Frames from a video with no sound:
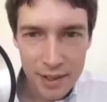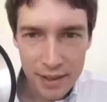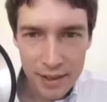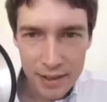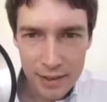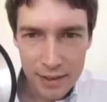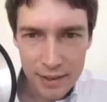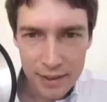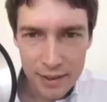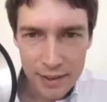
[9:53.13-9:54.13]

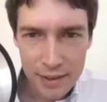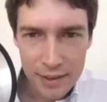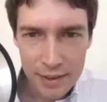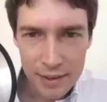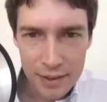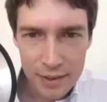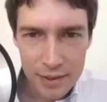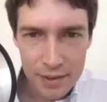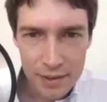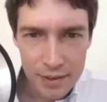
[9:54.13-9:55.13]
Uh,
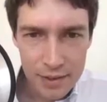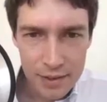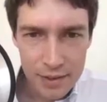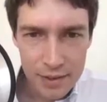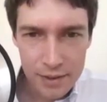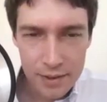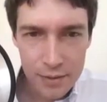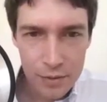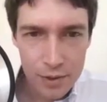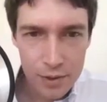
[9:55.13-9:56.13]
it's,
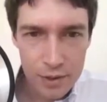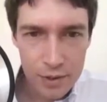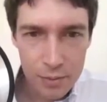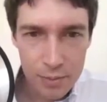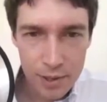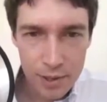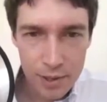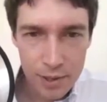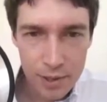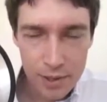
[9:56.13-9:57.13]
let's go back
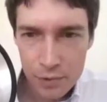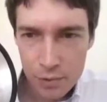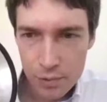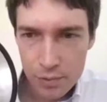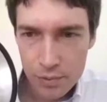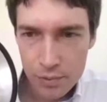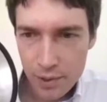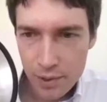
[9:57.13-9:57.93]
here. I